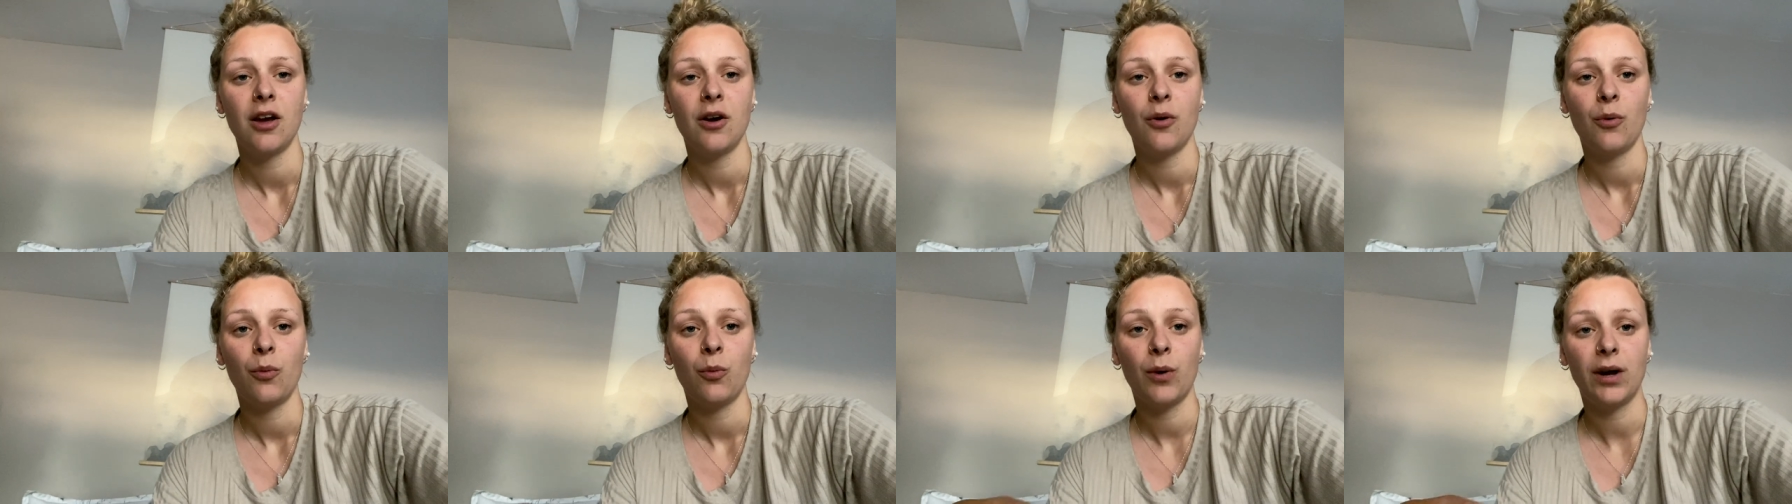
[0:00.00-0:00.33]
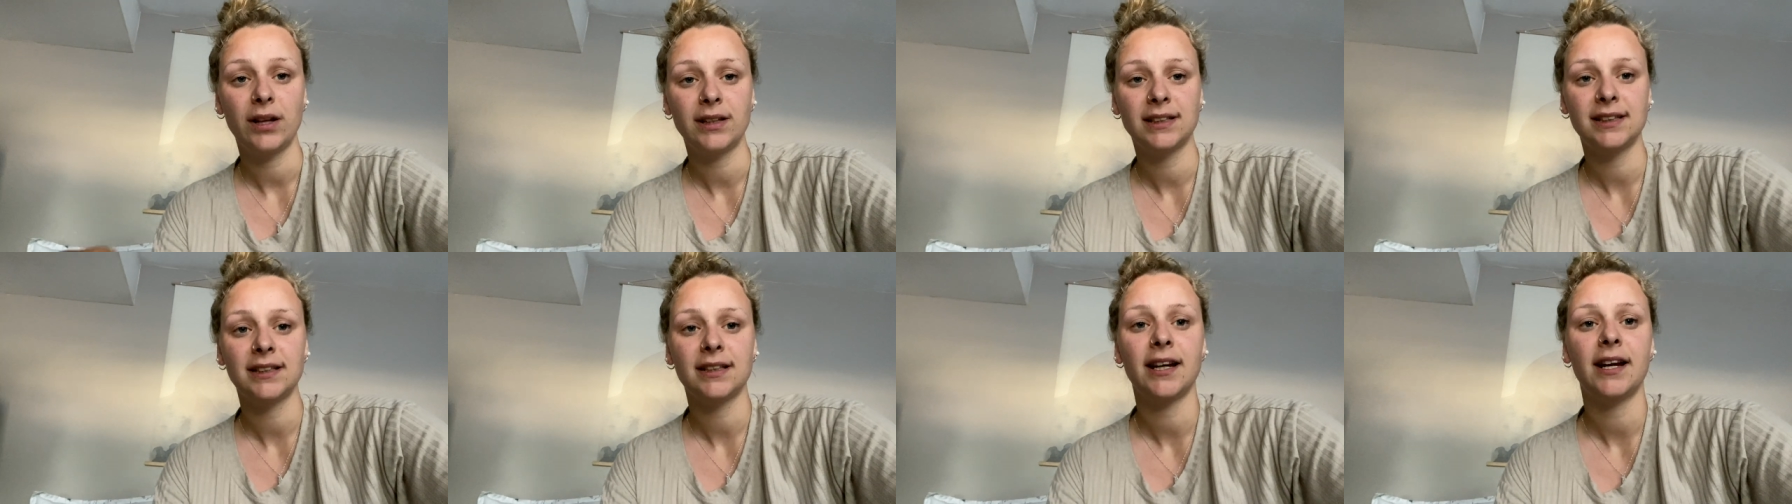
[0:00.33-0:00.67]

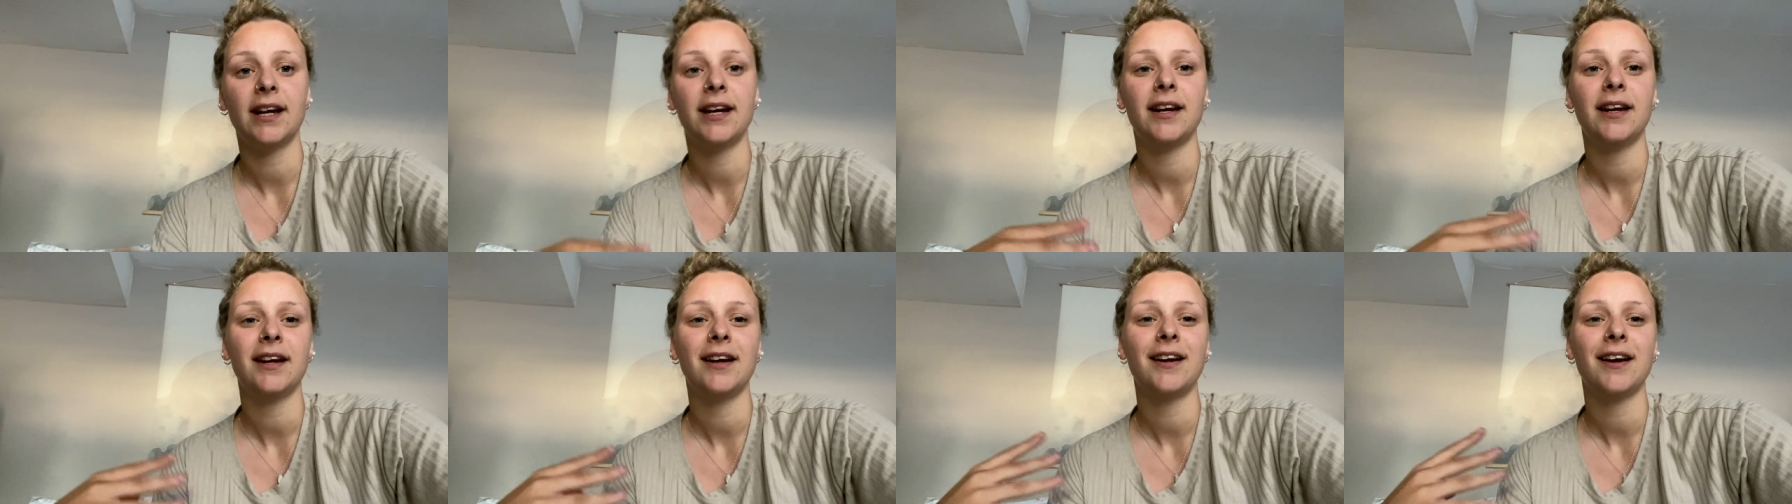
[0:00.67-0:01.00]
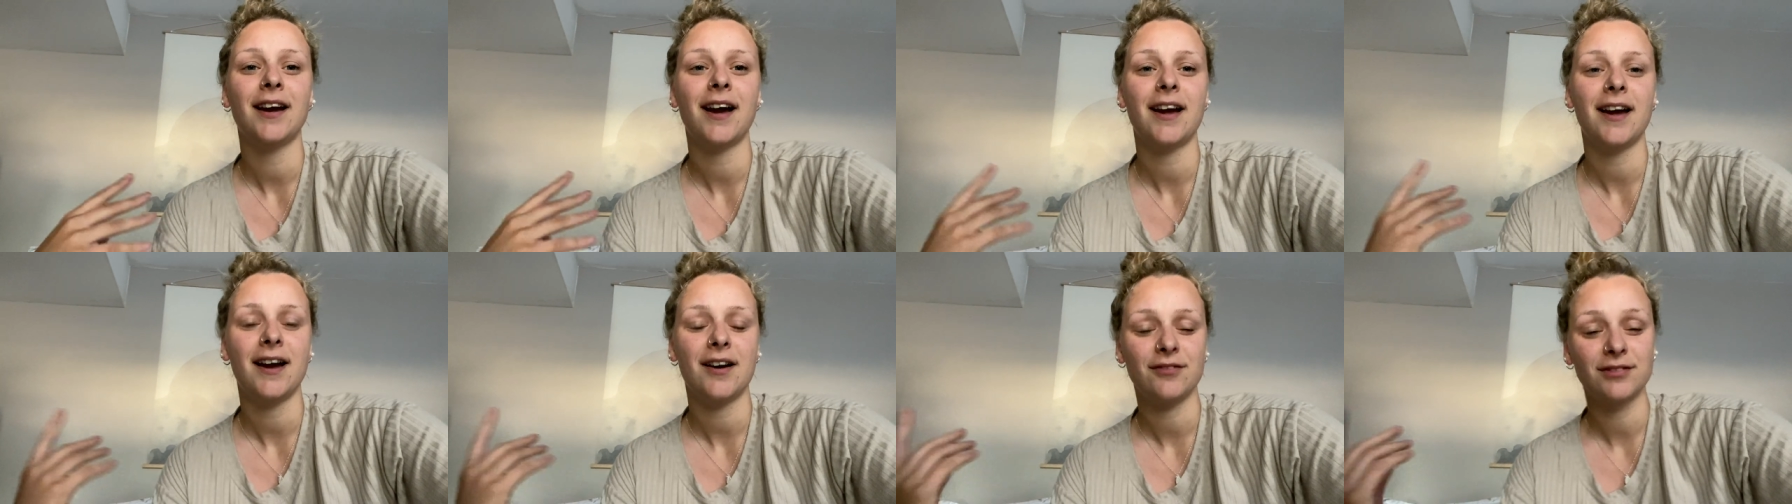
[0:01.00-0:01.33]
Wednesday,
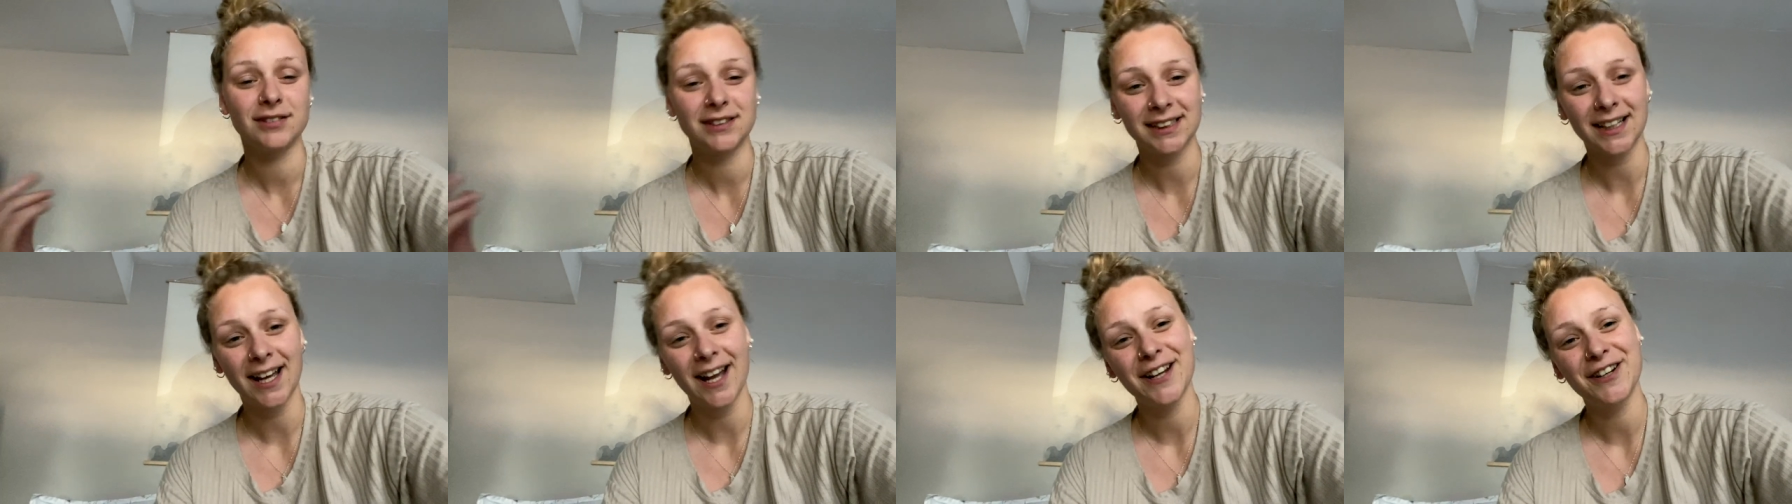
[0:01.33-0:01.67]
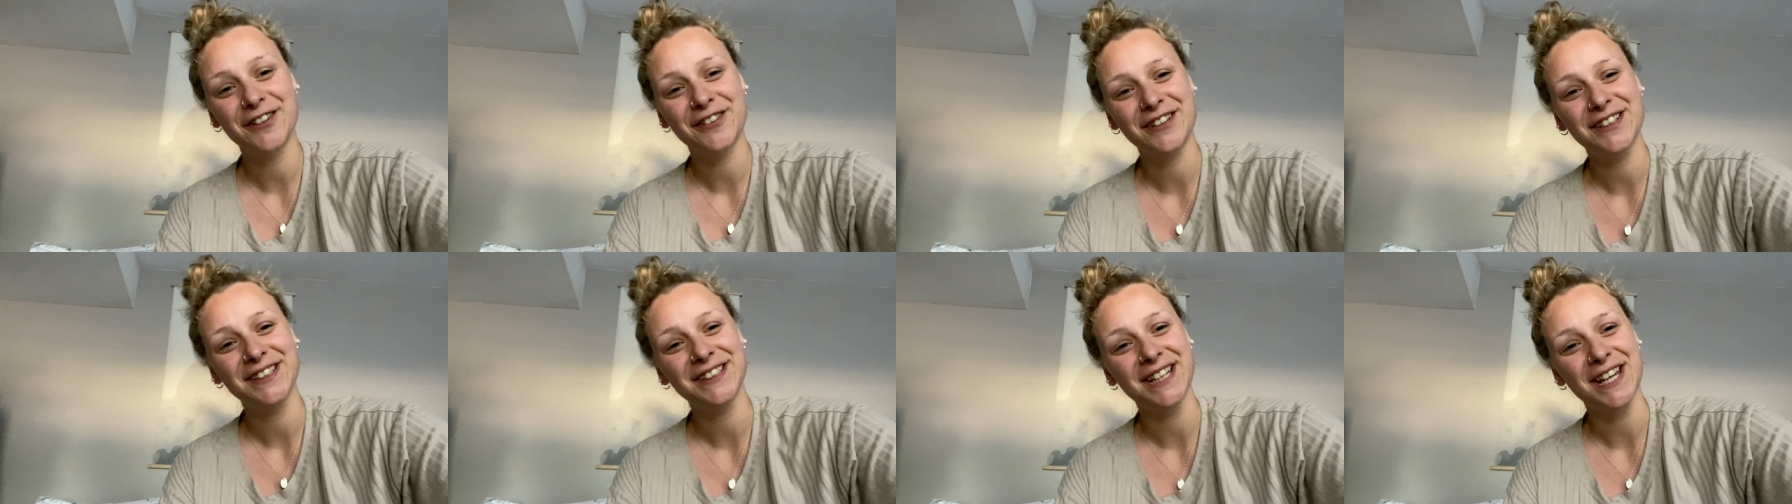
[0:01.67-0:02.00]
I have a
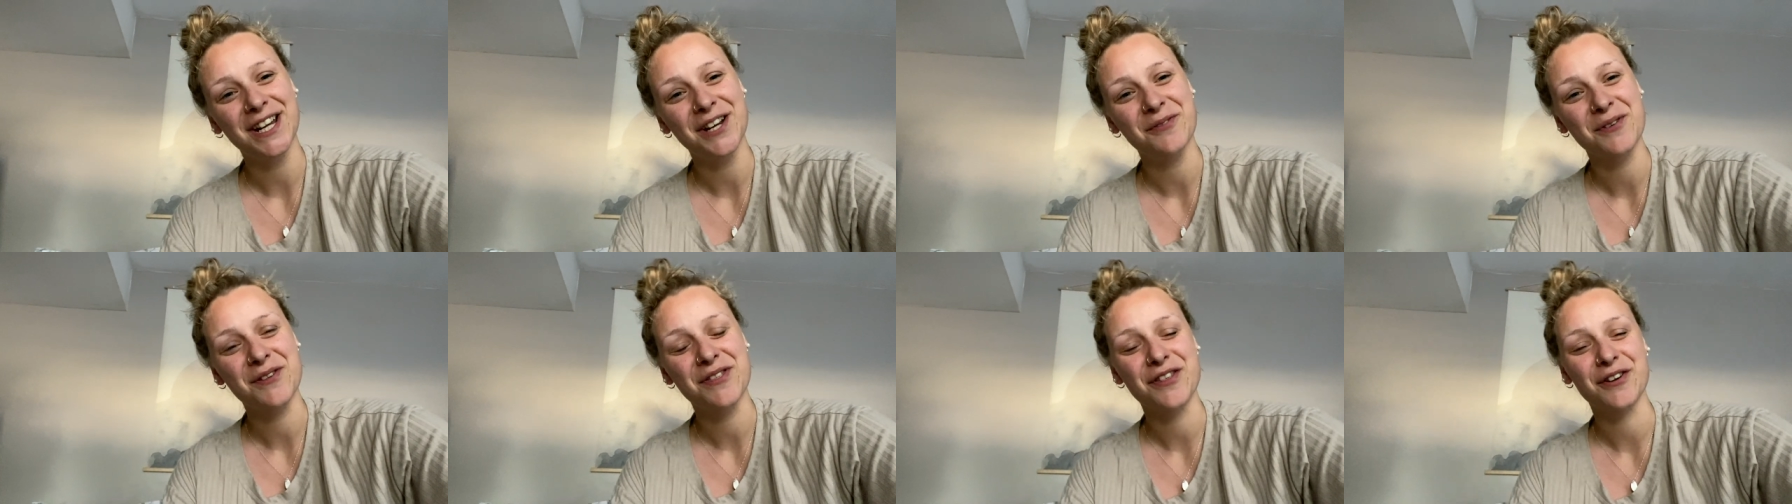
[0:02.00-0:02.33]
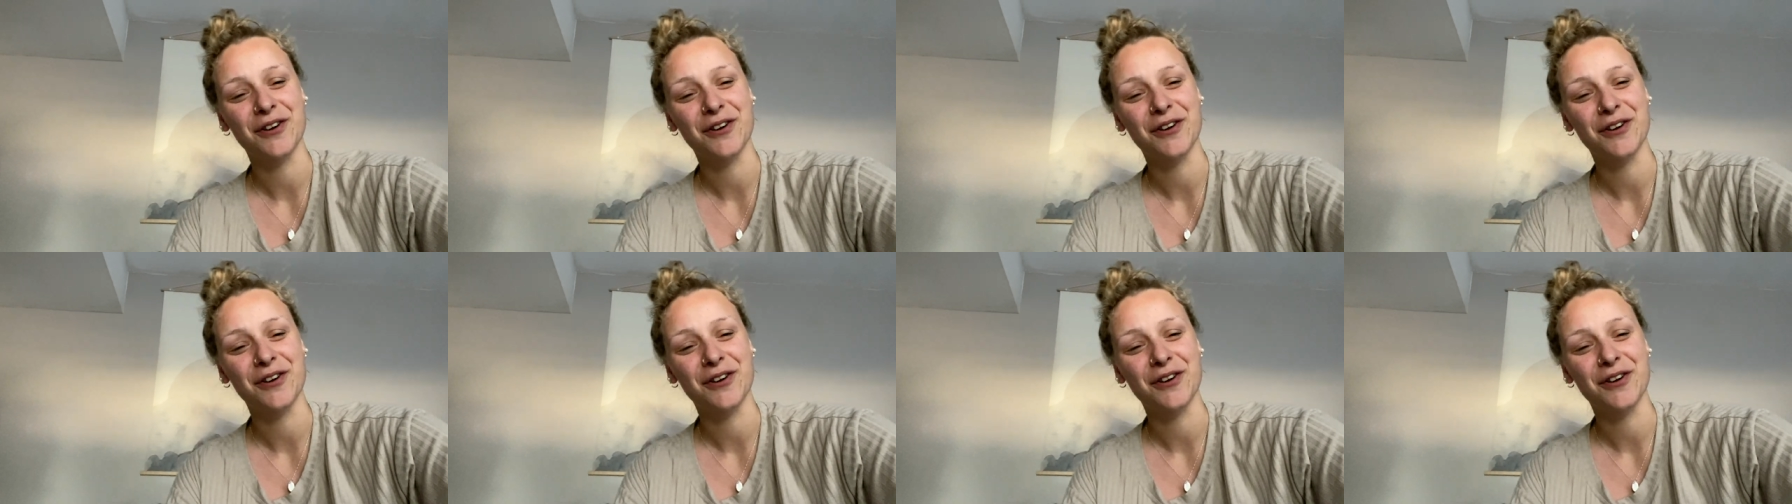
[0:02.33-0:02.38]
cidery date with